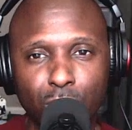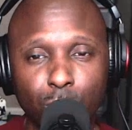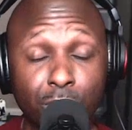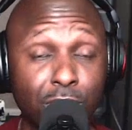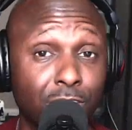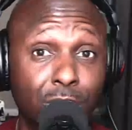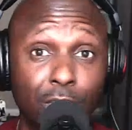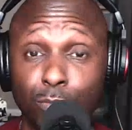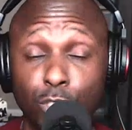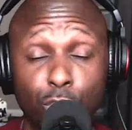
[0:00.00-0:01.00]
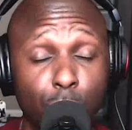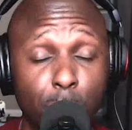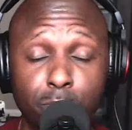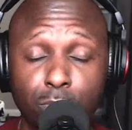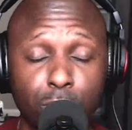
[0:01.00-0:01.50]
with just
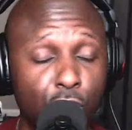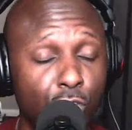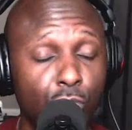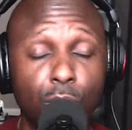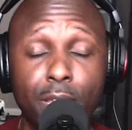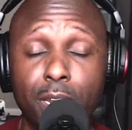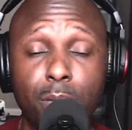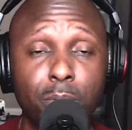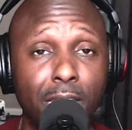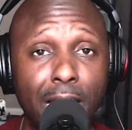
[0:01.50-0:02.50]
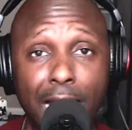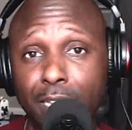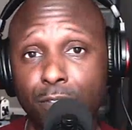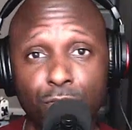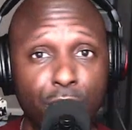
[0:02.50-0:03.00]
straight up
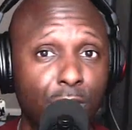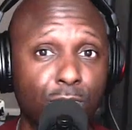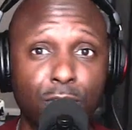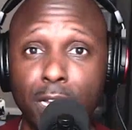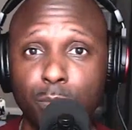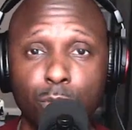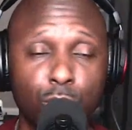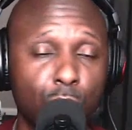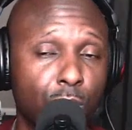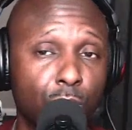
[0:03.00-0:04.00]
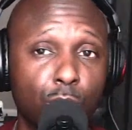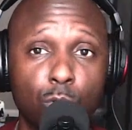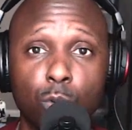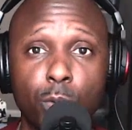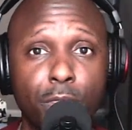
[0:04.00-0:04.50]
lie, verifiable. You could
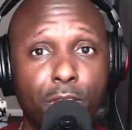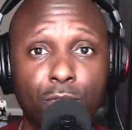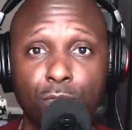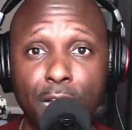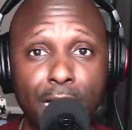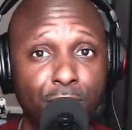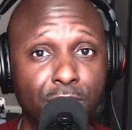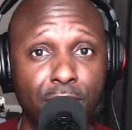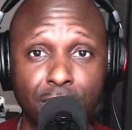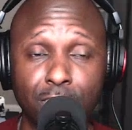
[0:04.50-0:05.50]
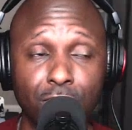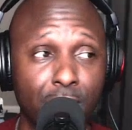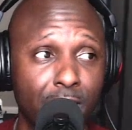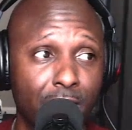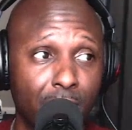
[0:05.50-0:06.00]
Google within 5 seconds
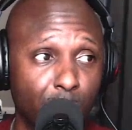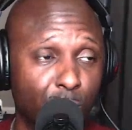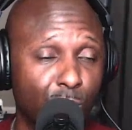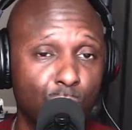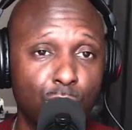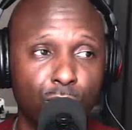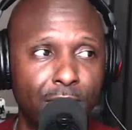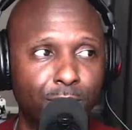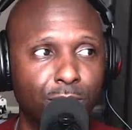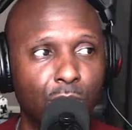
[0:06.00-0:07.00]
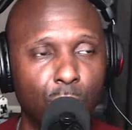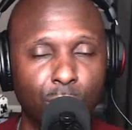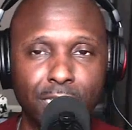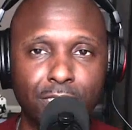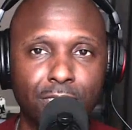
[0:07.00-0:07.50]
and prove that no,
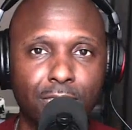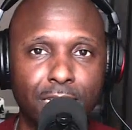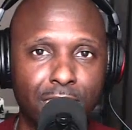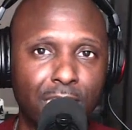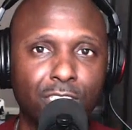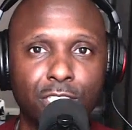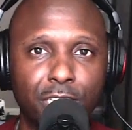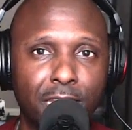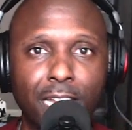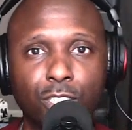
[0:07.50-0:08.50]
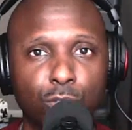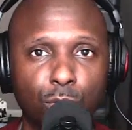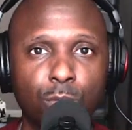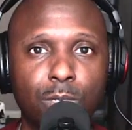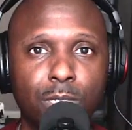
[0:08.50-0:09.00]
that's actually not true.